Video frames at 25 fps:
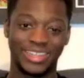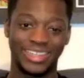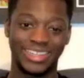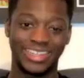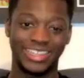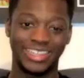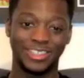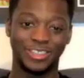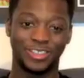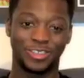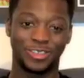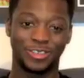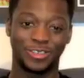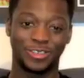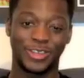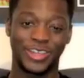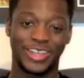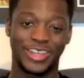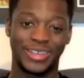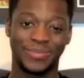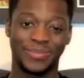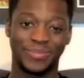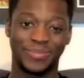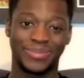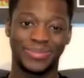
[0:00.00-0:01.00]
so obviously,
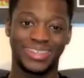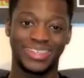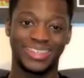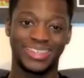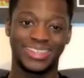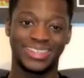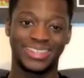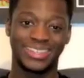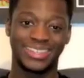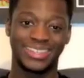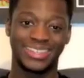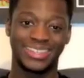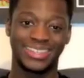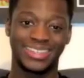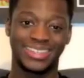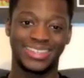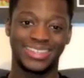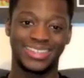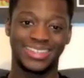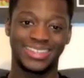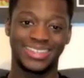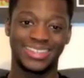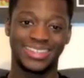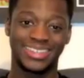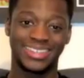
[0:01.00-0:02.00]
dream.
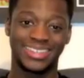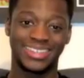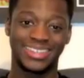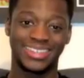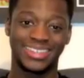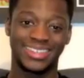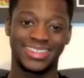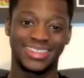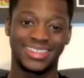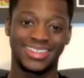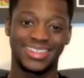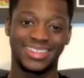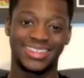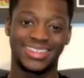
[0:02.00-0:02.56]
so I'd say